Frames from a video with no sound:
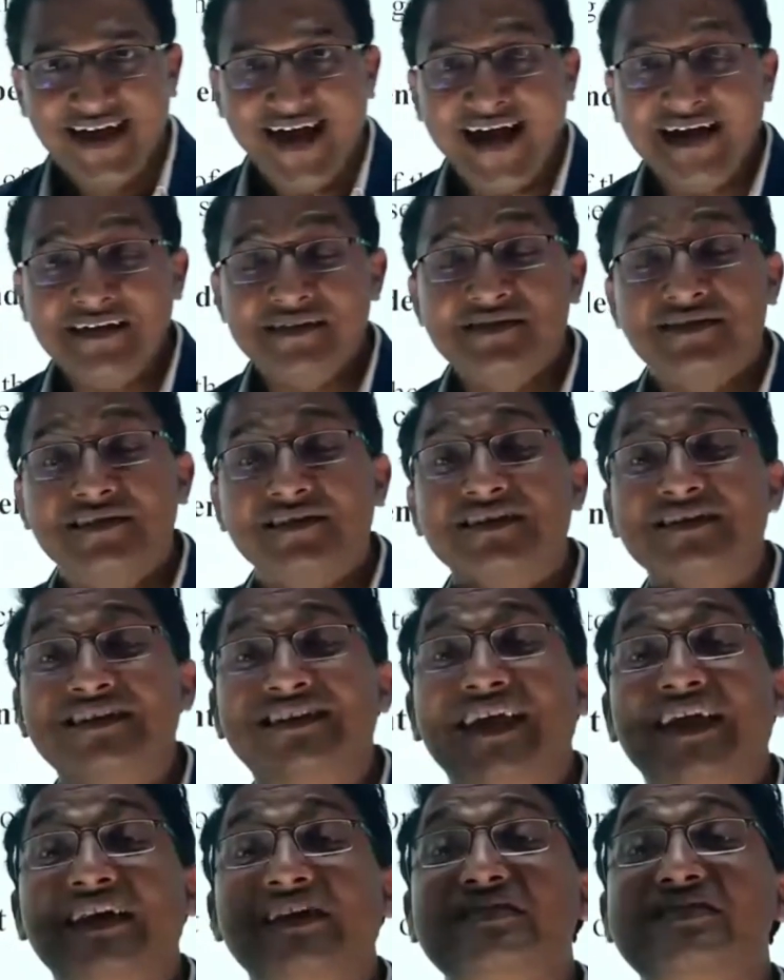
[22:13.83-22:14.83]
And
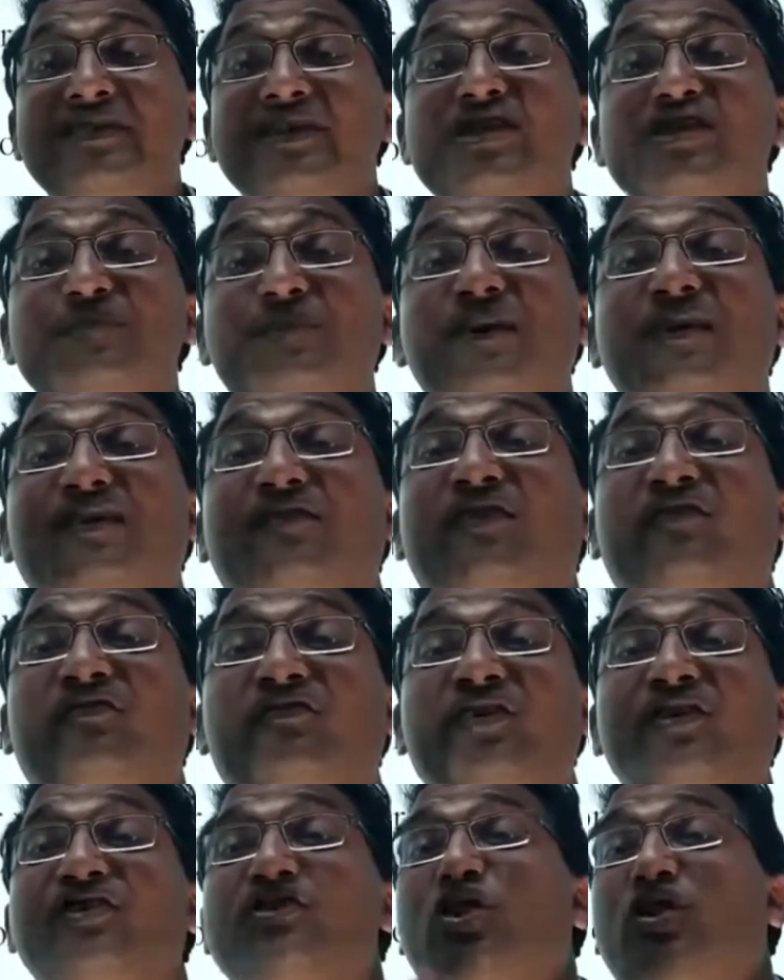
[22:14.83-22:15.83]
there is a specific
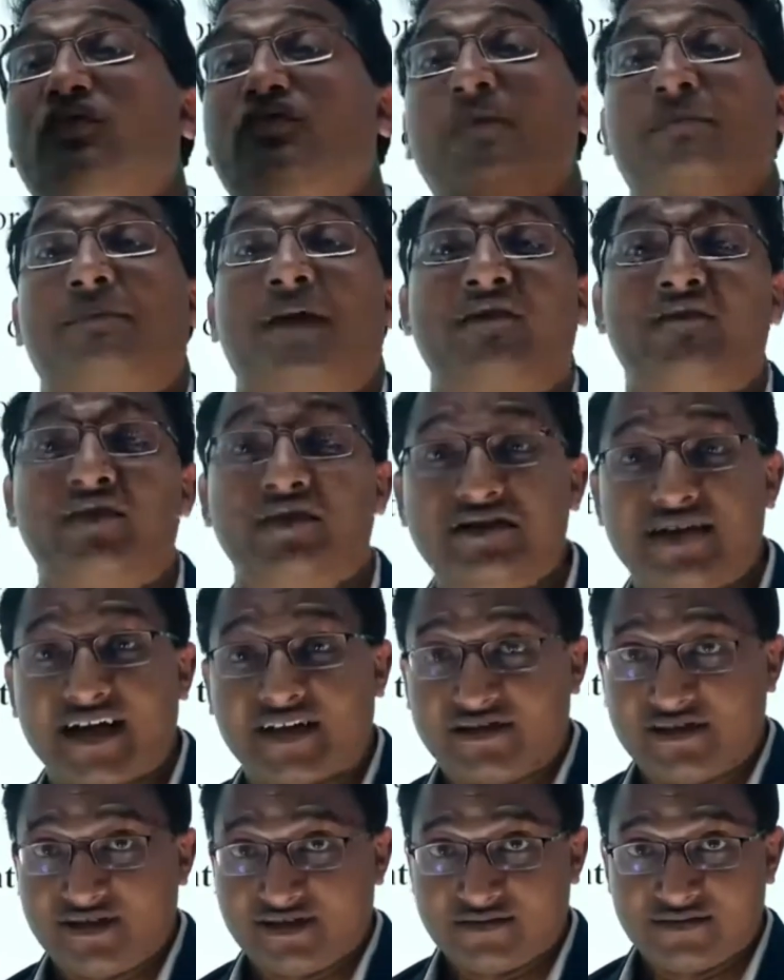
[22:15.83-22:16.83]
feature of the private
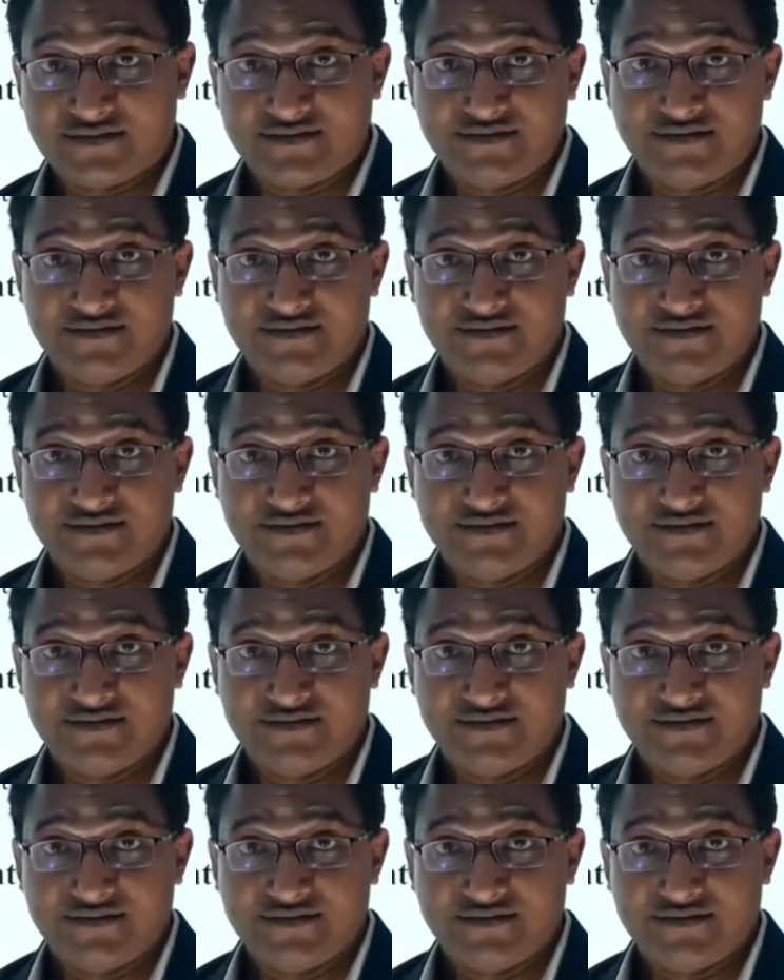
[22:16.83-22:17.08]
sector.